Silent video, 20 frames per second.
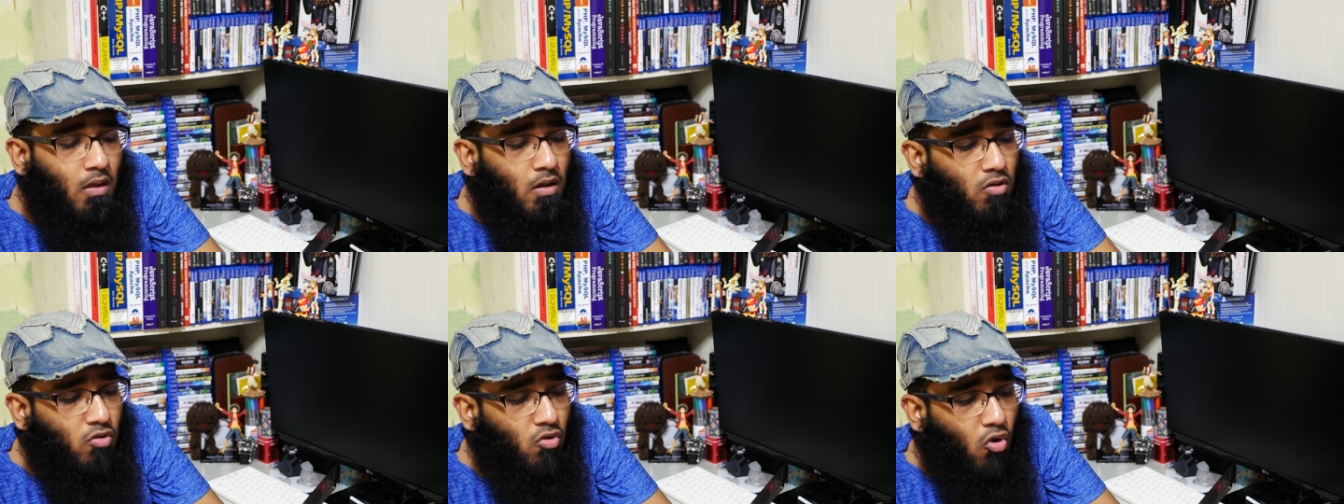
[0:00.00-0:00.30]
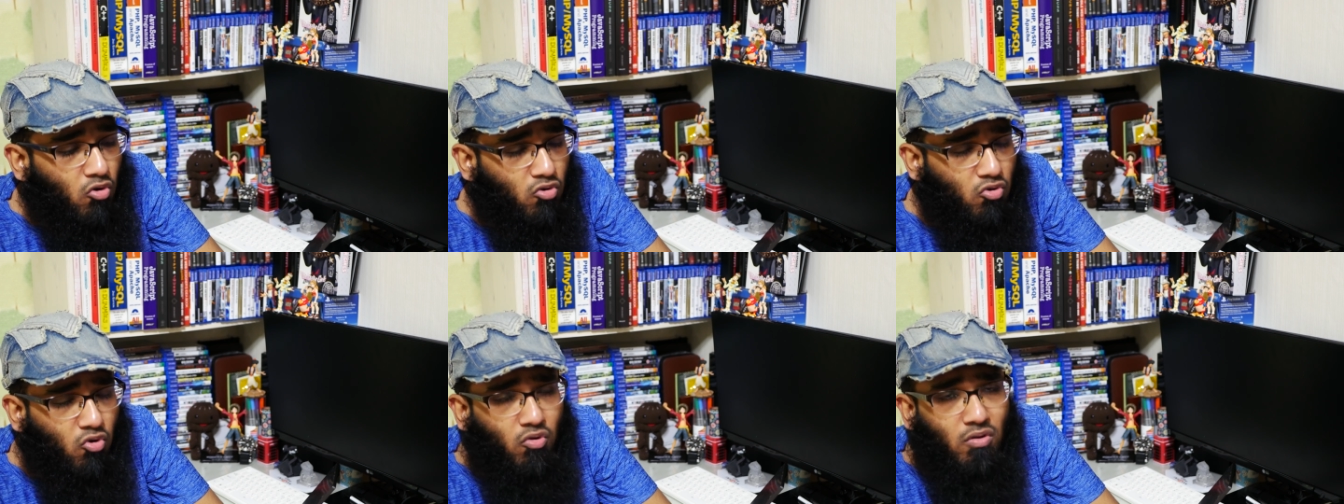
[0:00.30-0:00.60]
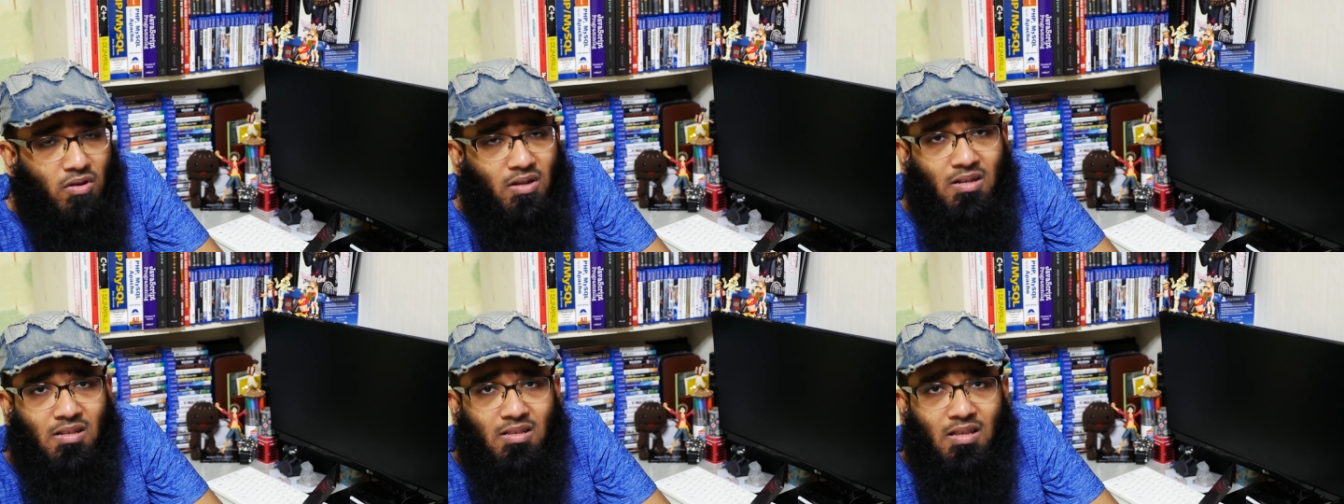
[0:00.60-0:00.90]
Not
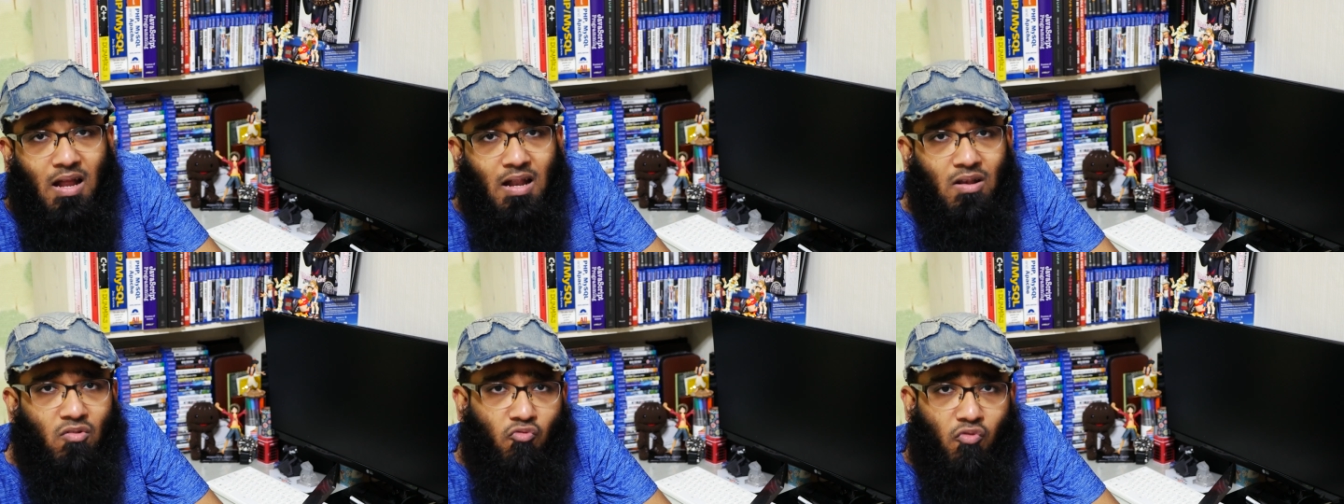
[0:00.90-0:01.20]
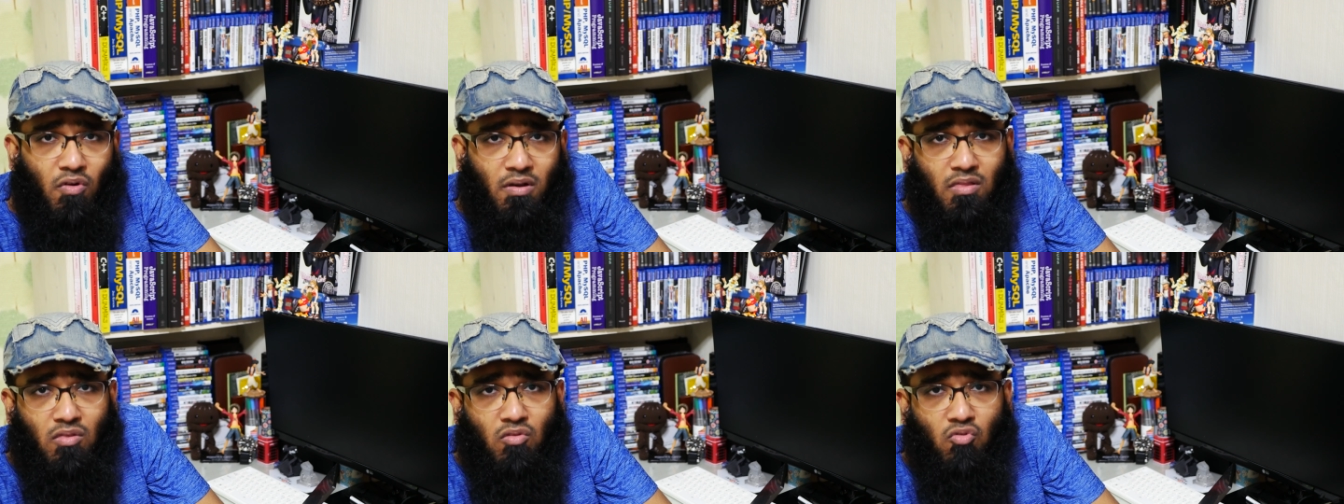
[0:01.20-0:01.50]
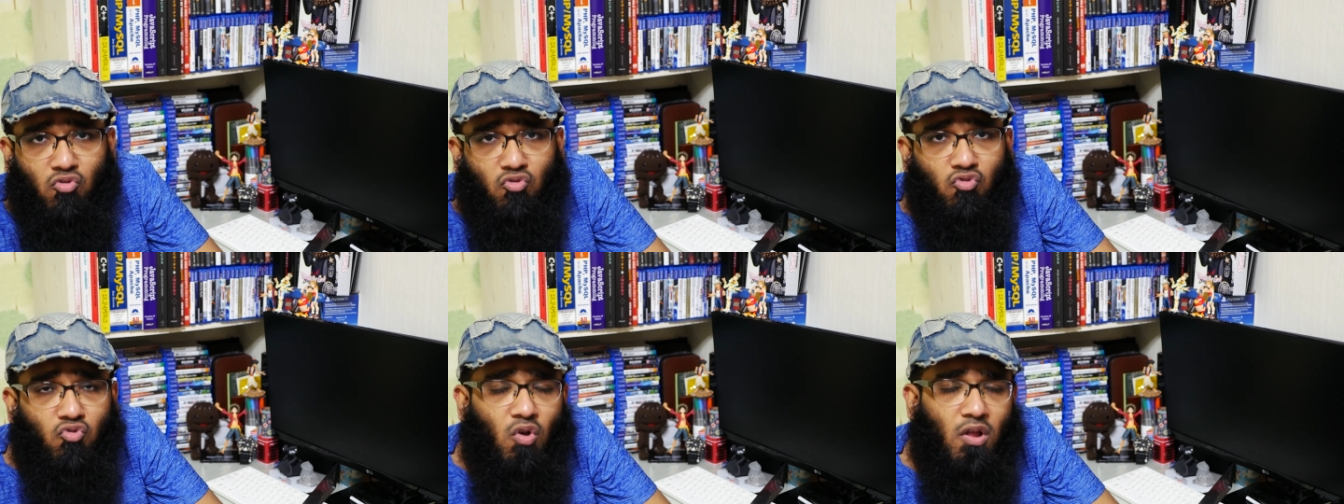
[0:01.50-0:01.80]
only that, once
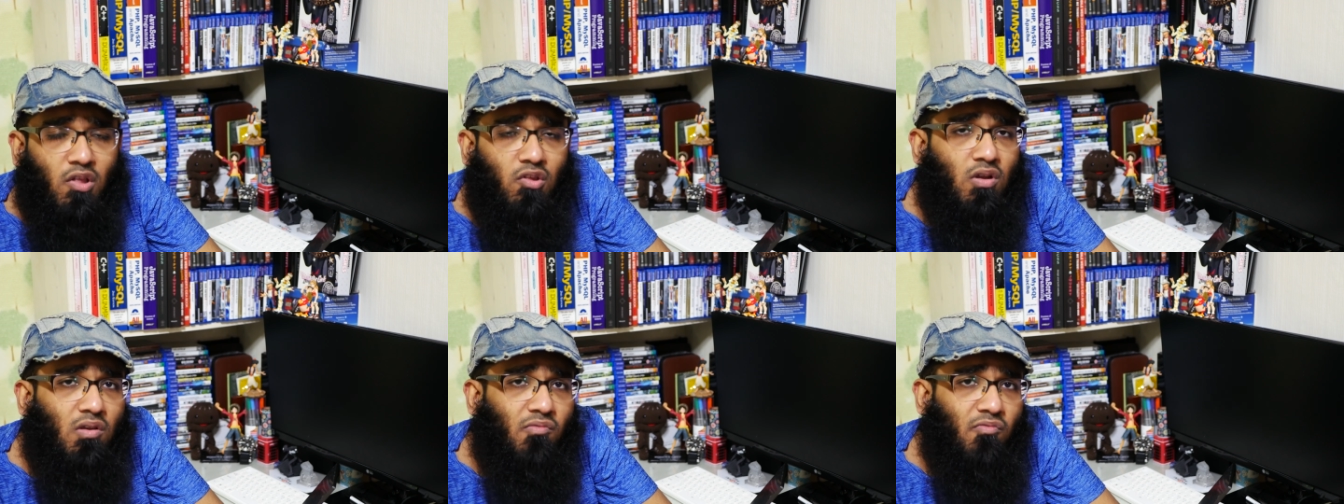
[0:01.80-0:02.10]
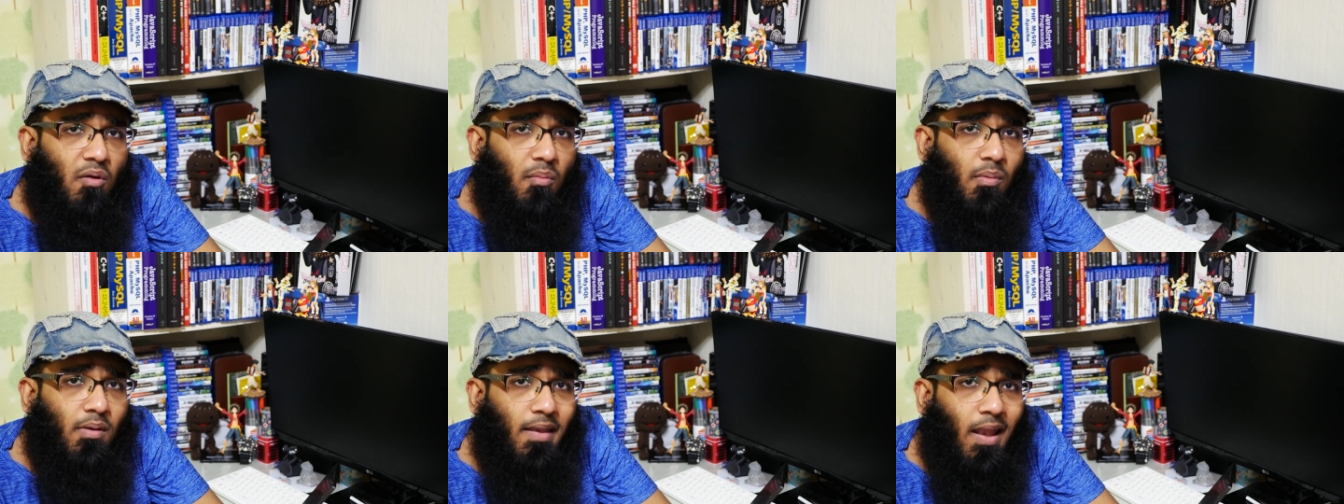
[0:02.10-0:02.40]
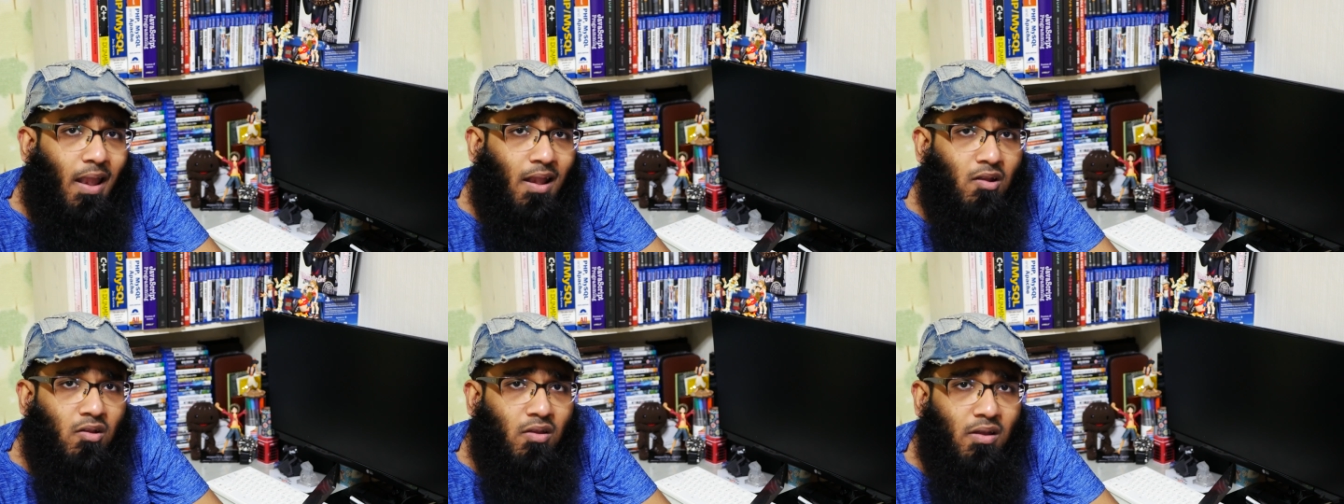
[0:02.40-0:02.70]
you graduate from a
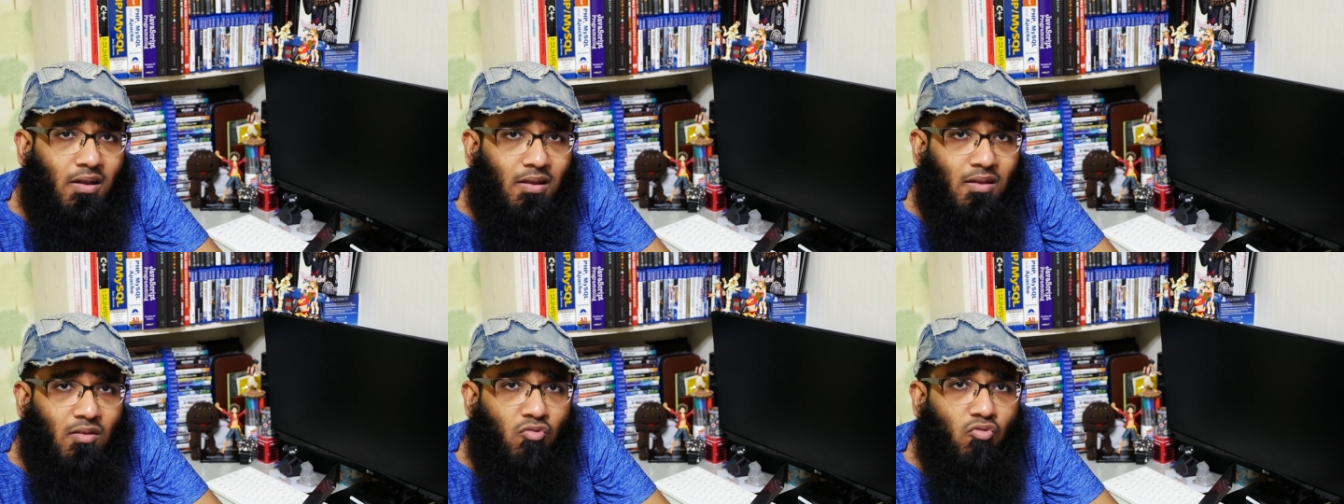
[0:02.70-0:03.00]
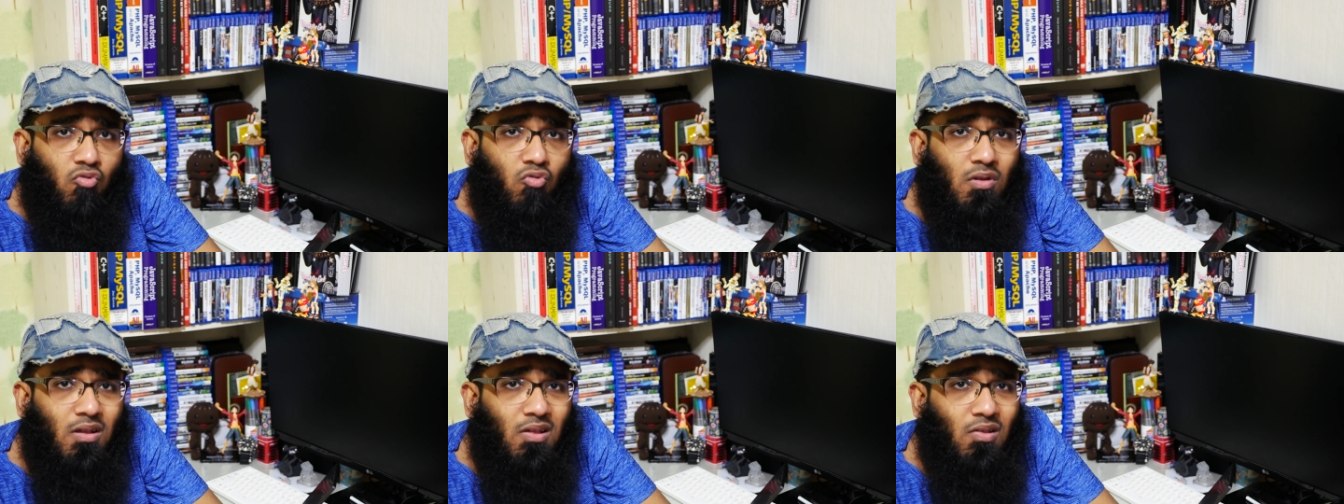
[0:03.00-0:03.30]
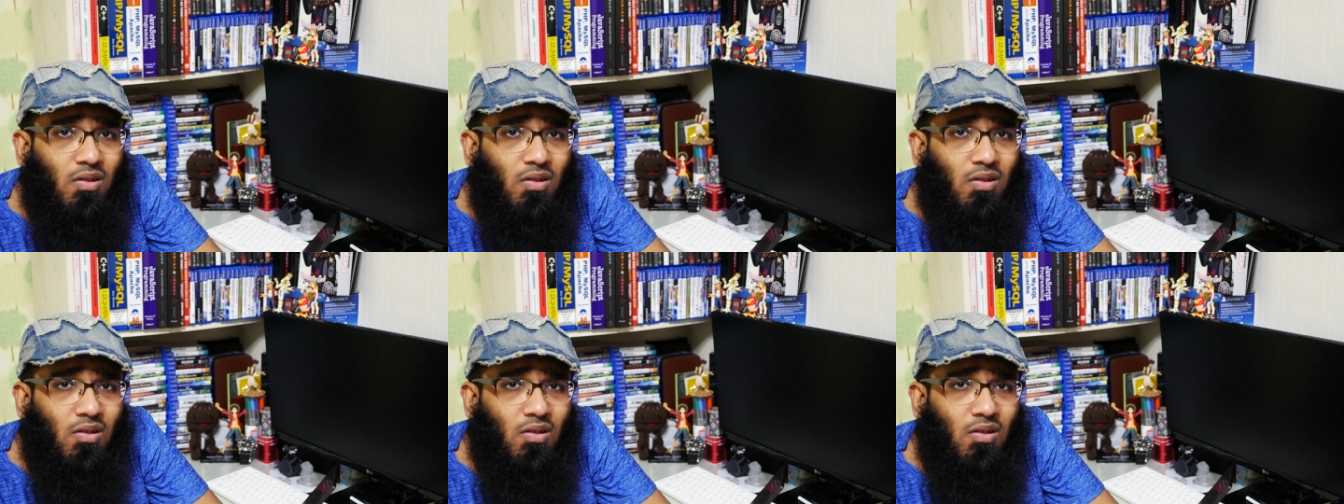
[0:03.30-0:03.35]
nano degree, you